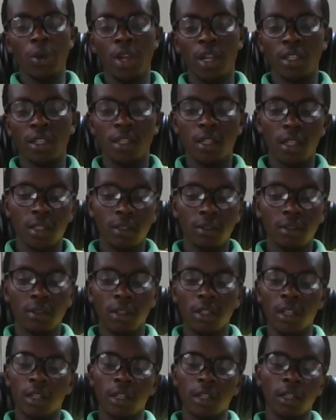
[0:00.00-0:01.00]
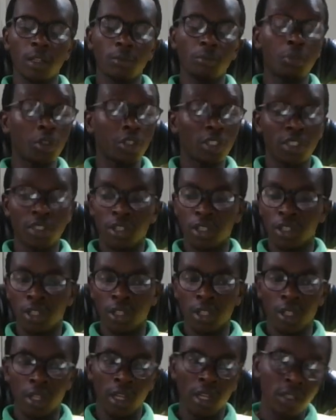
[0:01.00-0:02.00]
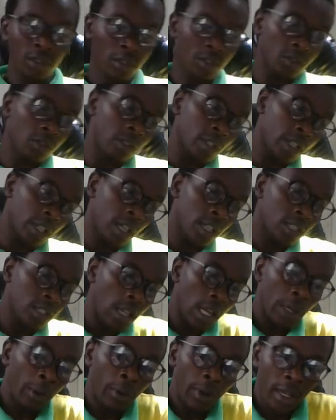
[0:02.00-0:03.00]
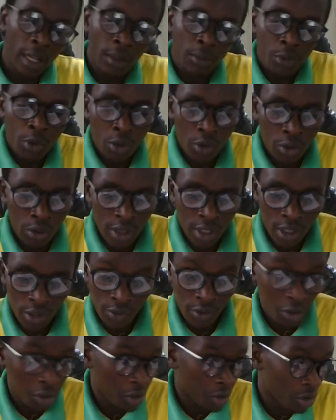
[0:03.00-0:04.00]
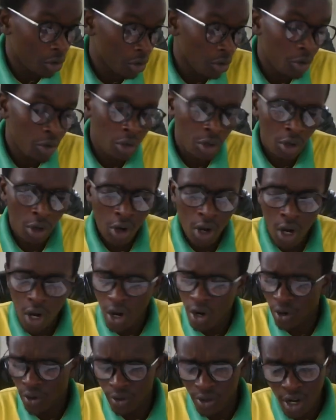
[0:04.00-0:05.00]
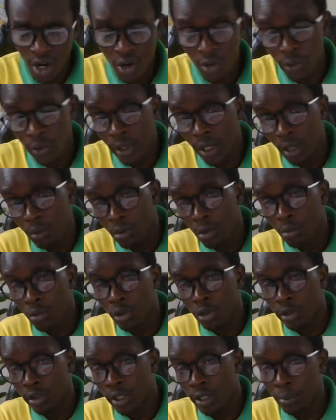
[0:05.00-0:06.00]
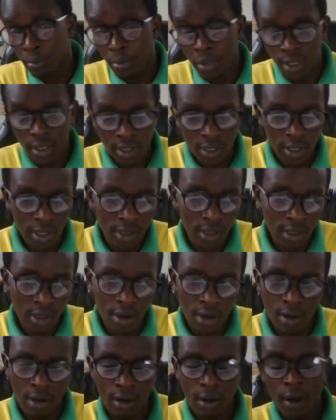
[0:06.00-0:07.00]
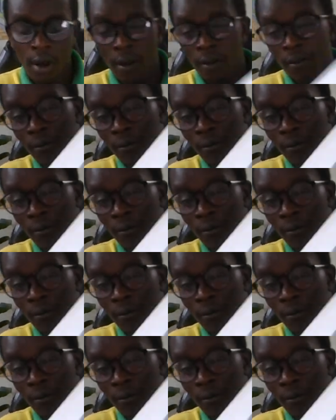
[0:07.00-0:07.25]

We are just near the police station. And today guys, I welcome you to this video tutorial on how you can be able to depict such a